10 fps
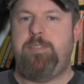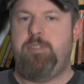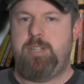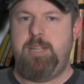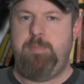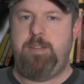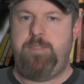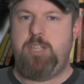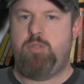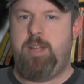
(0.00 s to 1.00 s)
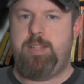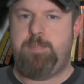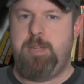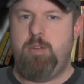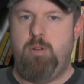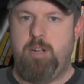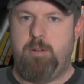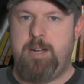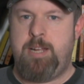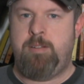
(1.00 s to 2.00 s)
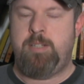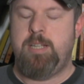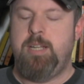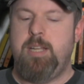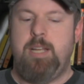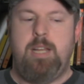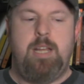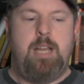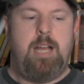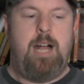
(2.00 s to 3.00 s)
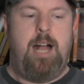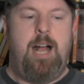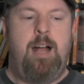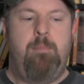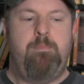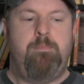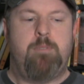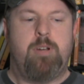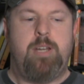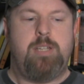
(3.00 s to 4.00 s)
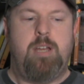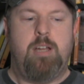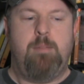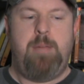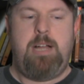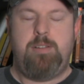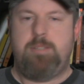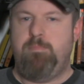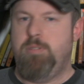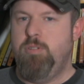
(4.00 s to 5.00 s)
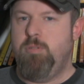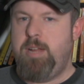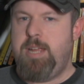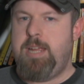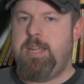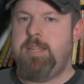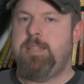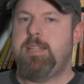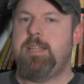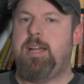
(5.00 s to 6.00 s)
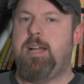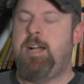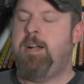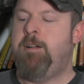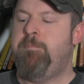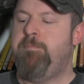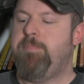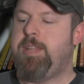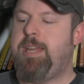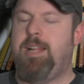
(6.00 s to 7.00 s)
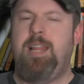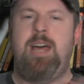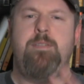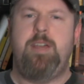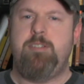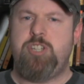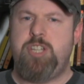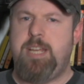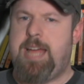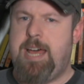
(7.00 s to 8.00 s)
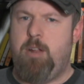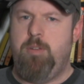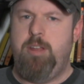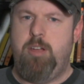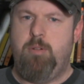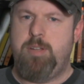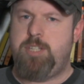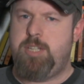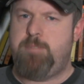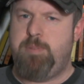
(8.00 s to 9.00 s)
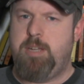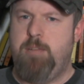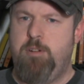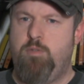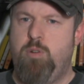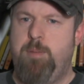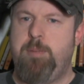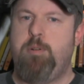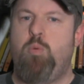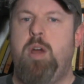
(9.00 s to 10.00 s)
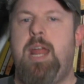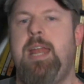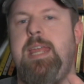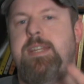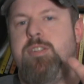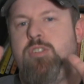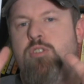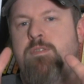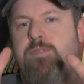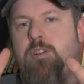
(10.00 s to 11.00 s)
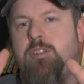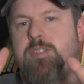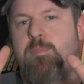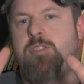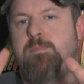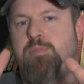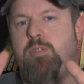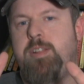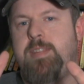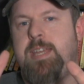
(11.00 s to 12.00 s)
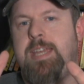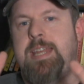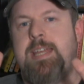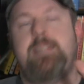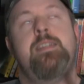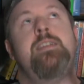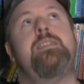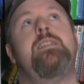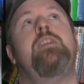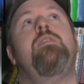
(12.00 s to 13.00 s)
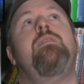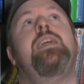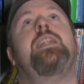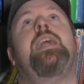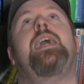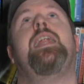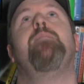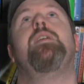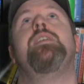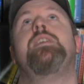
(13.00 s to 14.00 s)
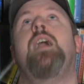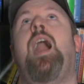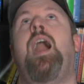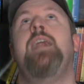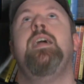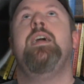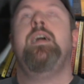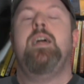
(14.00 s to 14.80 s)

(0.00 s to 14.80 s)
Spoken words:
that 13-minute featurette that's been going around. We're going to talk about some Blu-rays and a lot of other shit. I don't know. It's just become overwhelming. But what I need to do first, the most important thing, and yes, it is thundering and lightning because God